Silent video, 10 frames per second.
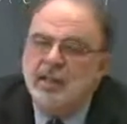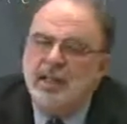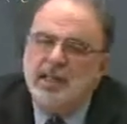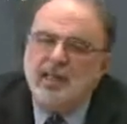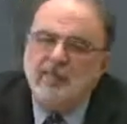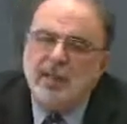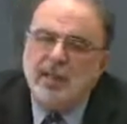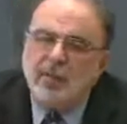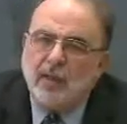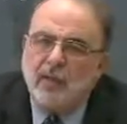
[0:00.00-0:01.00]
A little
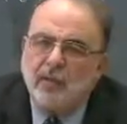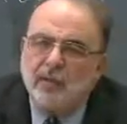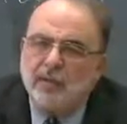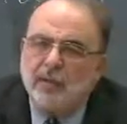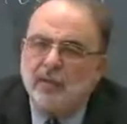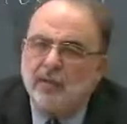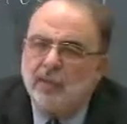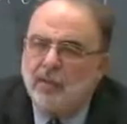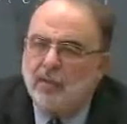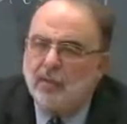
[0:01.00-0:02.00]
background
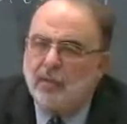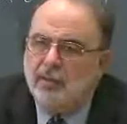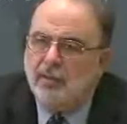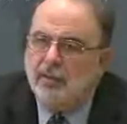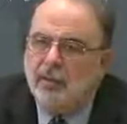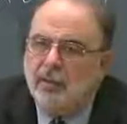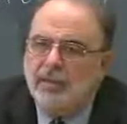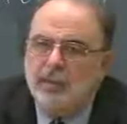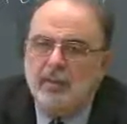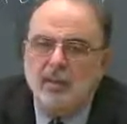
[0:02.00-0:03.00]
on
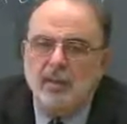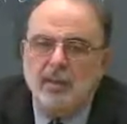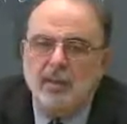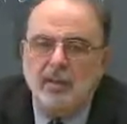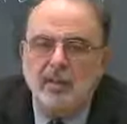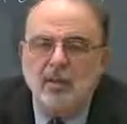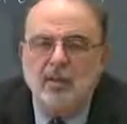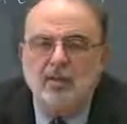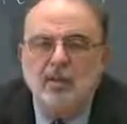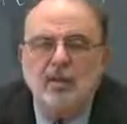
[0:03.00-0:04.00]
Aristotelian theory,
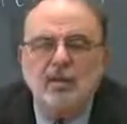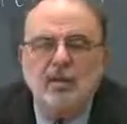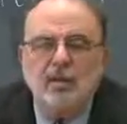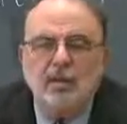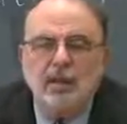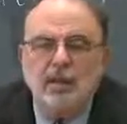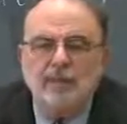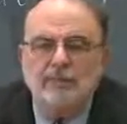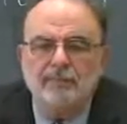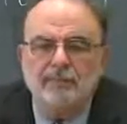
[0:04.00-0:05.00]

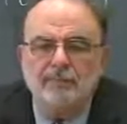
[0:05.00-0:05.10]
although